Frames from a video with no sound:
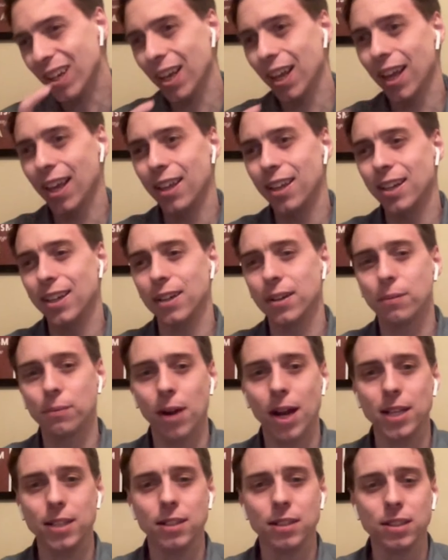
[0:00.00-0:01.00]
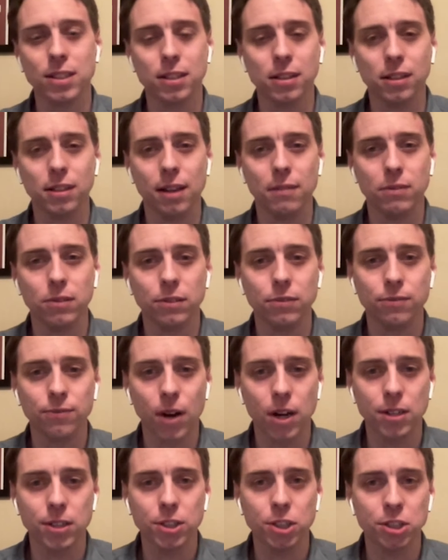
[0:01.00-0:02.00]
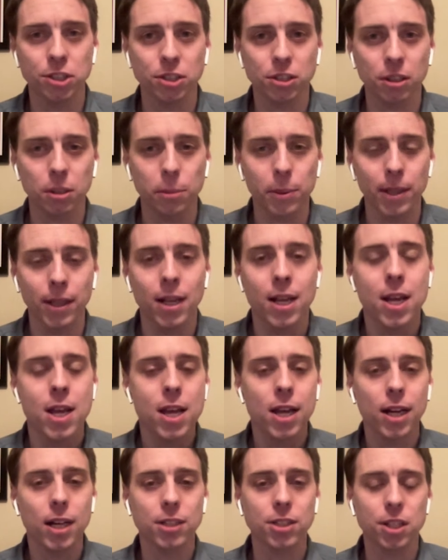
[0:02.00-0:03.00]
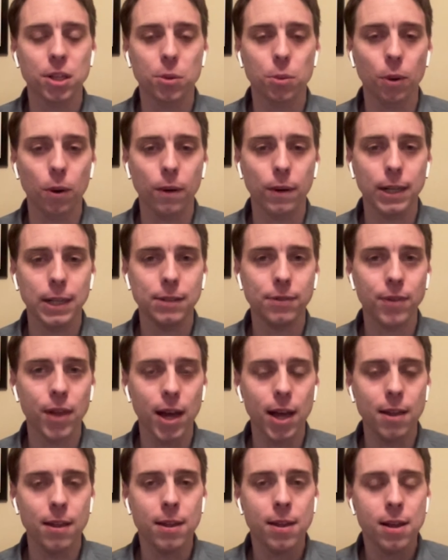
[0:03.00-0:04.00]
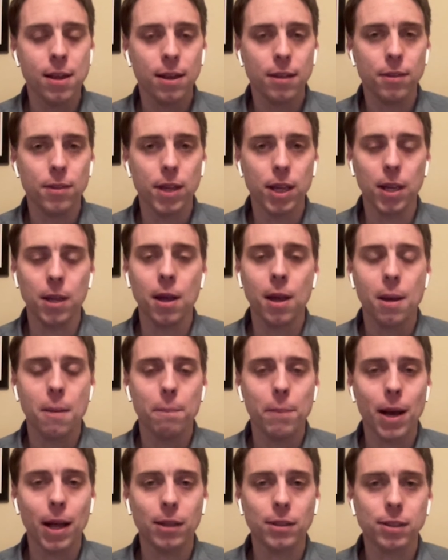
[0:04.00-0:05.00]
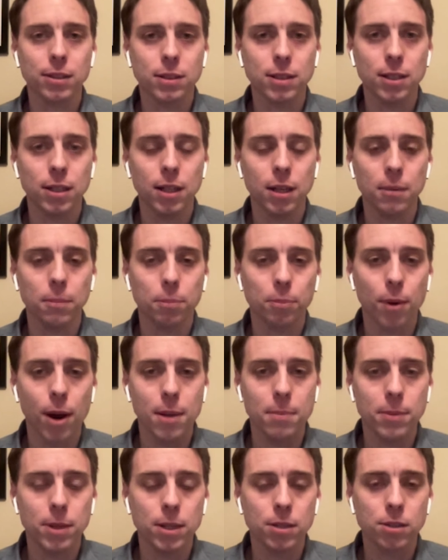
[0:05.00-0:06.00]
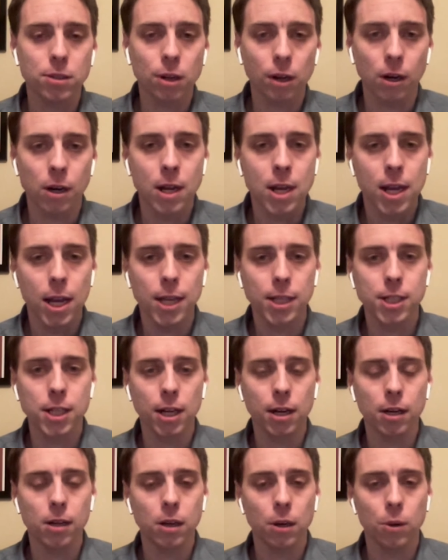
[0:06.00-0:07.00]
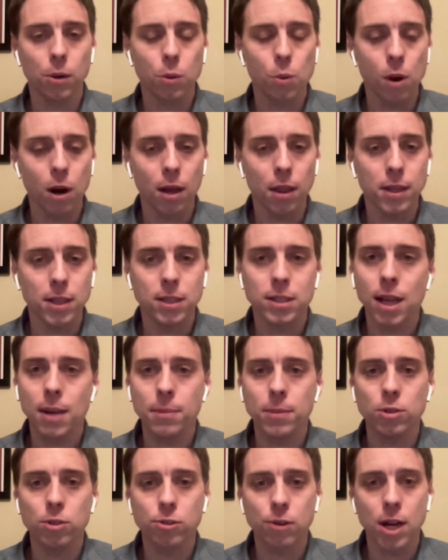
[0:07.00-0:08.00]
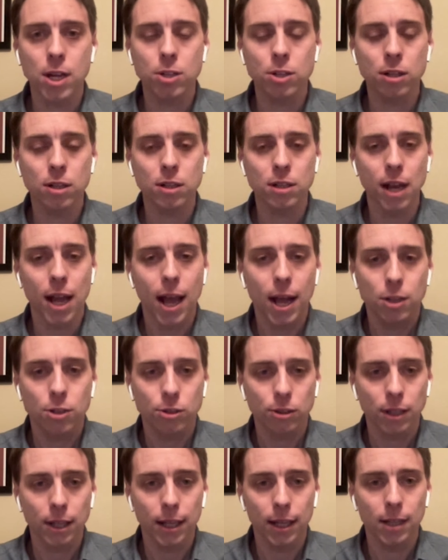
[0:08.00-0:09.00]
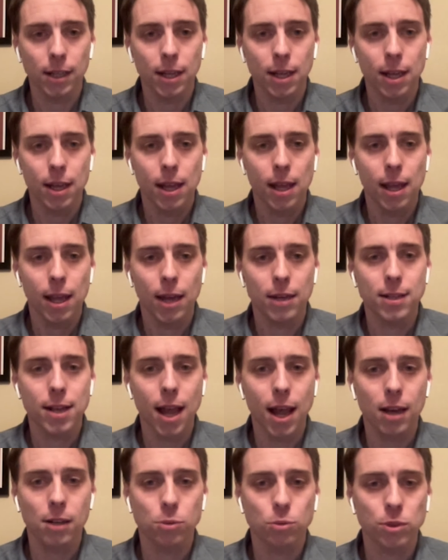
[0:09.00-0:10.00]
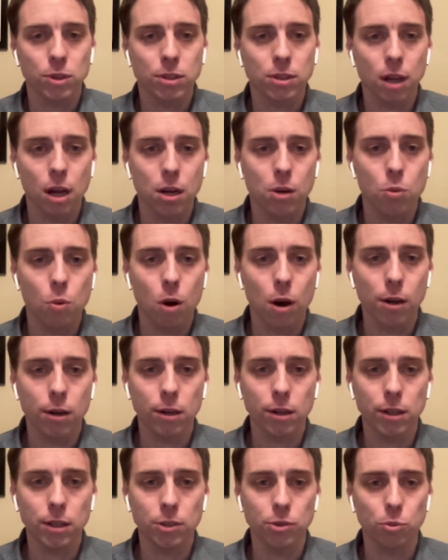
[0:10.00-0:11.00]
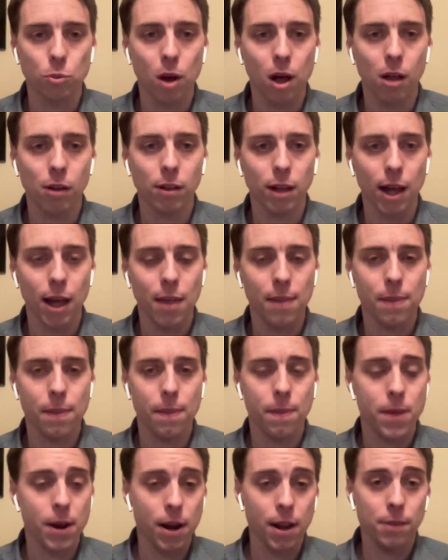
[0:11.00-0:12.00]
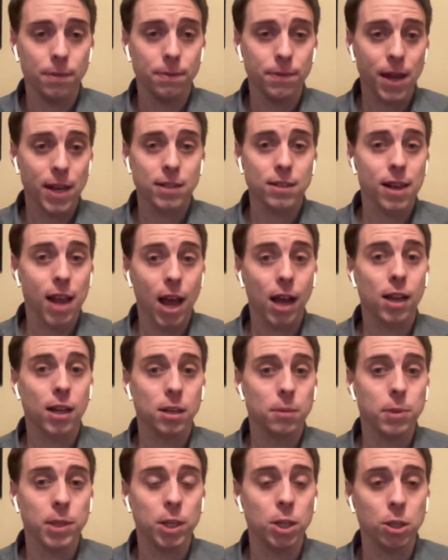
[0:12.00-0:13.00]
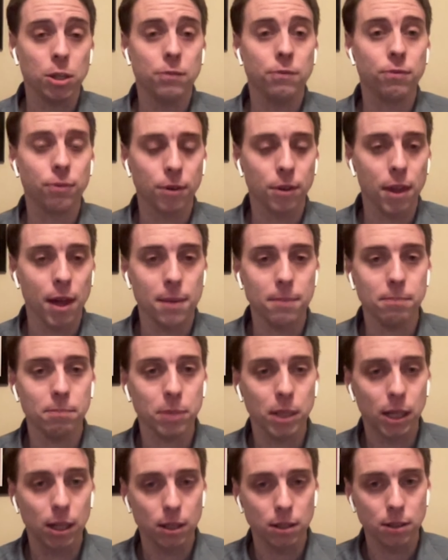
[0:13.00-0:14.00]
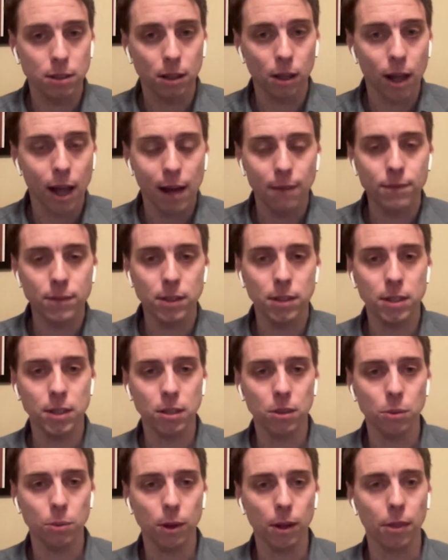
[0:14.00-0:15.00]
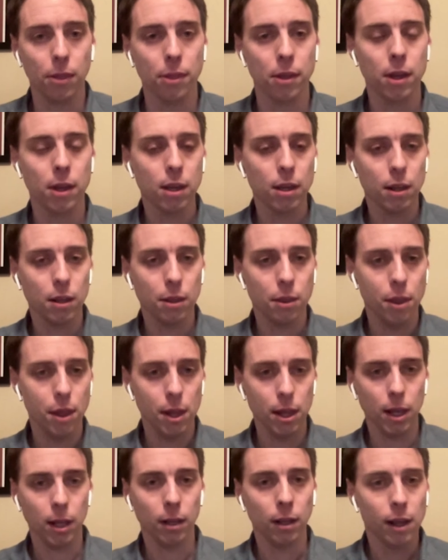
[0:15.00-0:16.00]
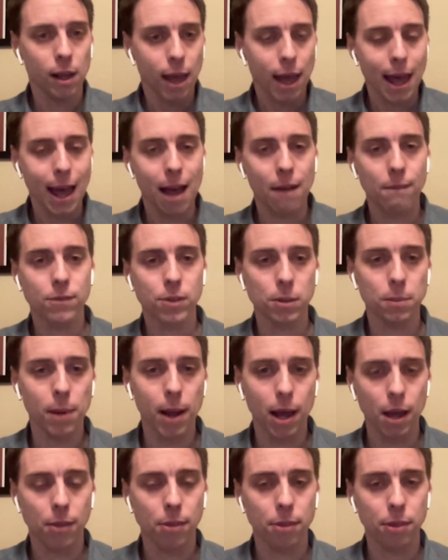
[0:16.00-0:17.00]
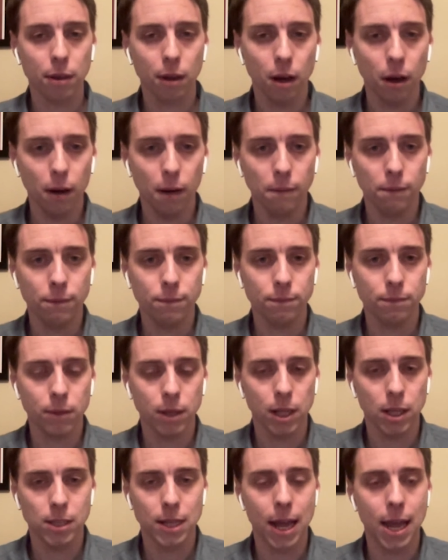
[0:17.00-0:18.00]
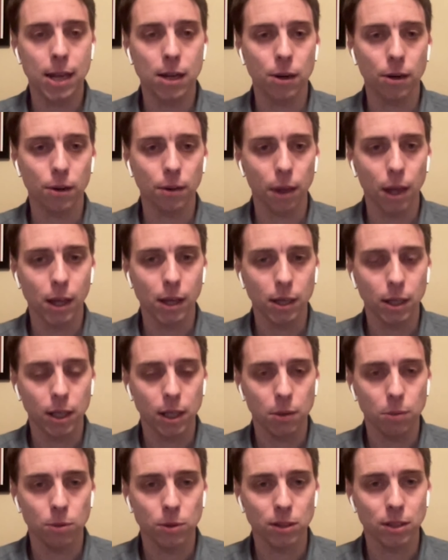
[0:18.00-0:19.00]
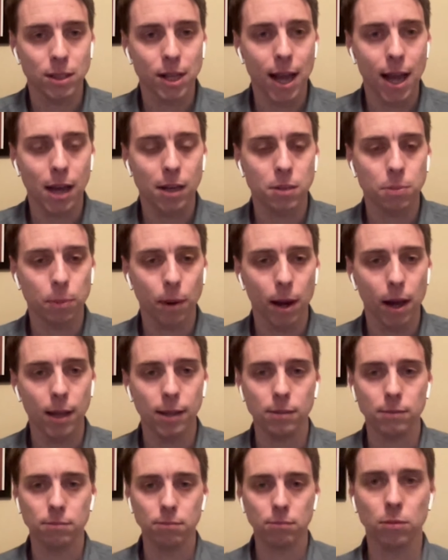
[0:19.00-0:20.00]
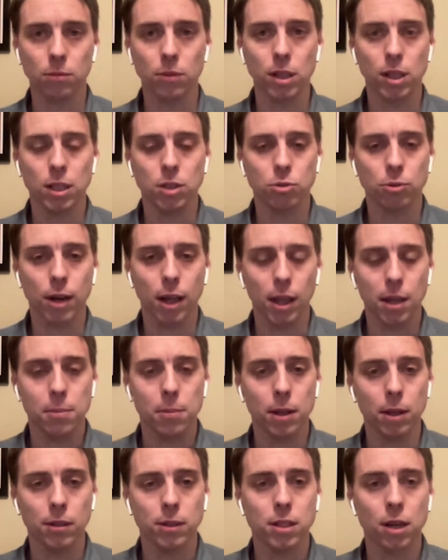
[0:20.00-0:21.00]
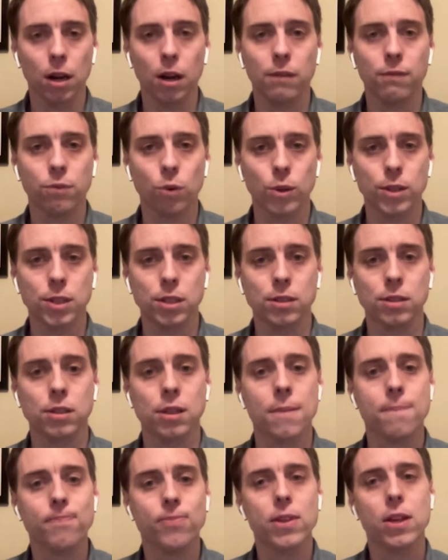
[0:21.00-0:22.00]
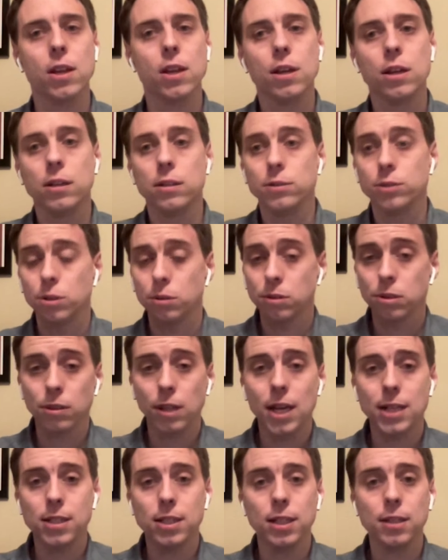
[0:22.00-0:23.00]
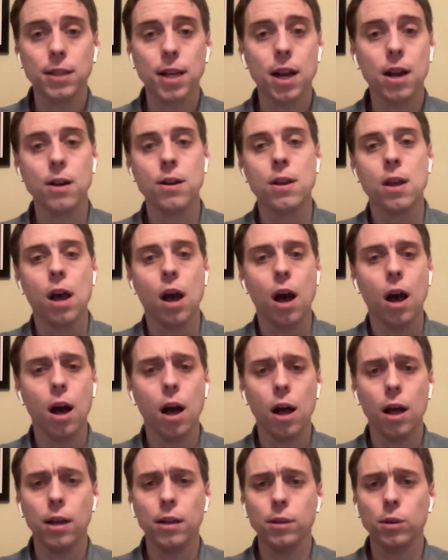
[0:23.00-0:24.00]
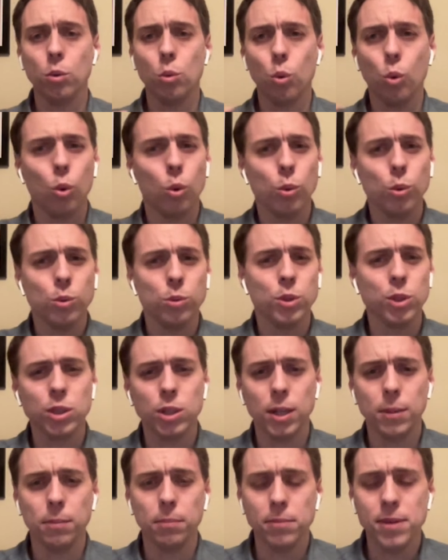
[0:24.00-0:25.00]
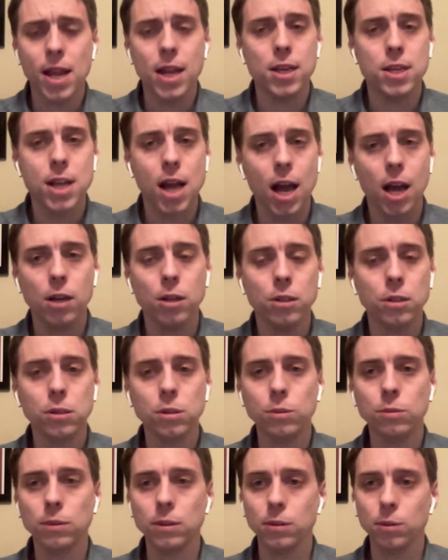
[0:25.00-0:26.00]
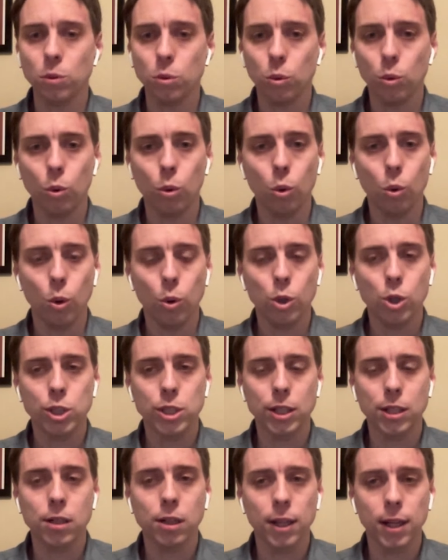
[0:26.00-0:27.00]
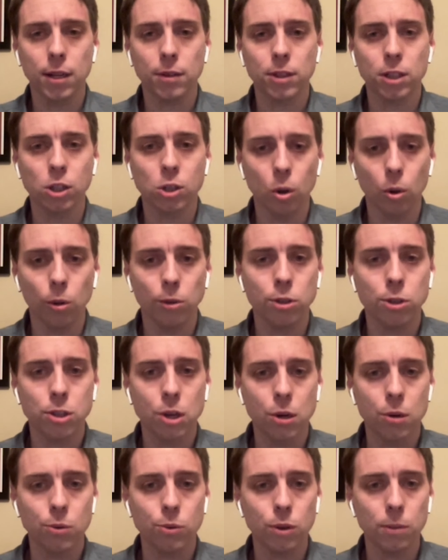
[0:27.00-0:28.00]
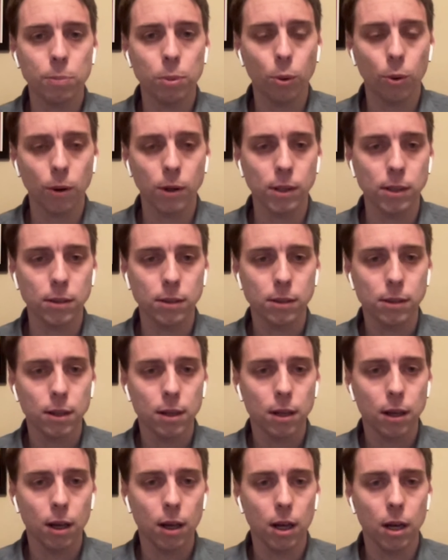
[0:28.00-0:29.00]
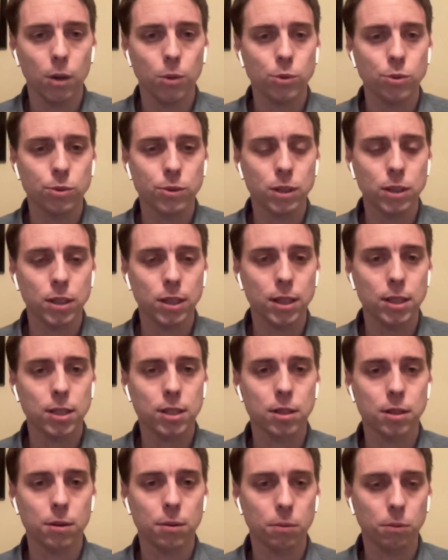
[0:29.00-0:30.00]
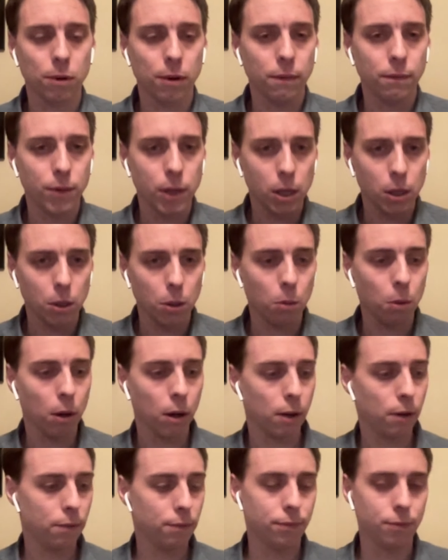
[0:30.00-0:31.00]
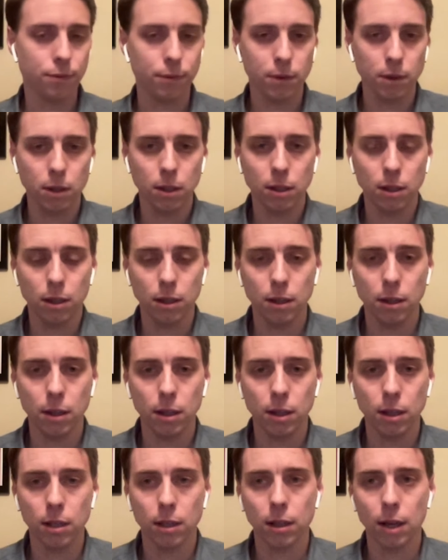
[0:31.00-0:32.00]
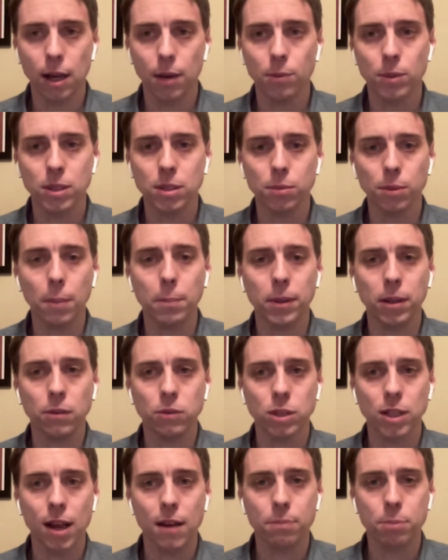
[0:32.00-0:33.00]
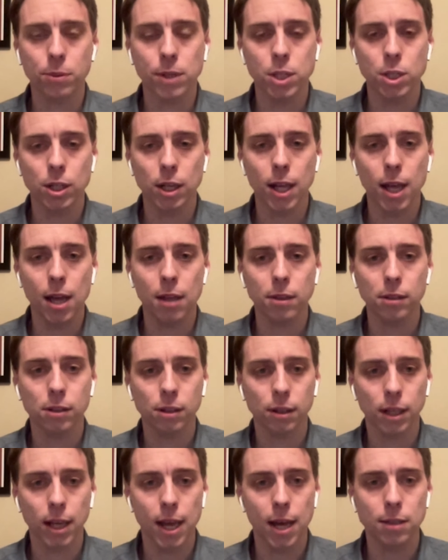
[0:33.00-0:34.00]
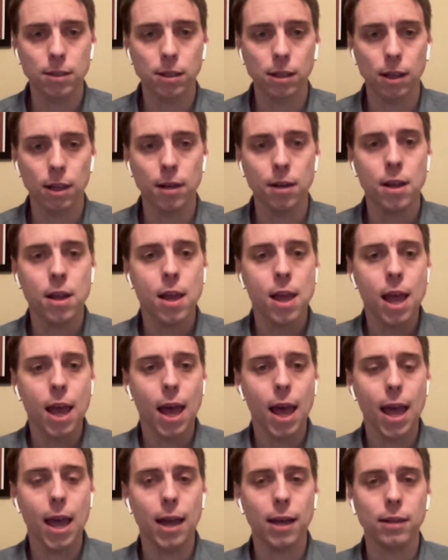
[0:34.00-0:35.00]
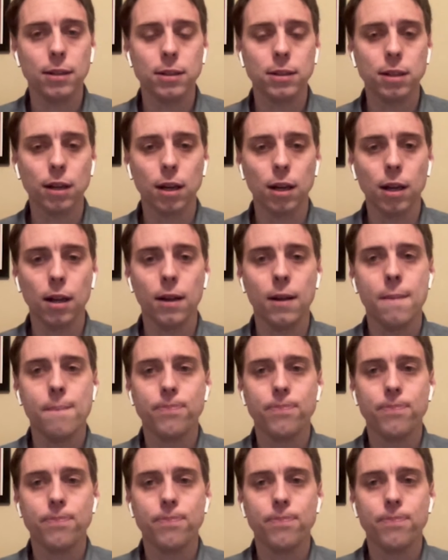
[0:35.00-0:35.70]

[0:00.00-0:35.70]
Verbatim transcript: and then it rises to the level of farce just a little bit because they're worried that the Palestinian prime minister is going to go to one of these demonstrations and actually get attacked with skunk water as well. And that's not going to be good for them because they'll have to deal with the aftermath of his anger that he was attacked by the Israeli military forces. So, so that's in there. Uh, Netanyahu declared the Goldstone report, uh, which was this review of the was I believe it was Operation Cast Lead, and uh,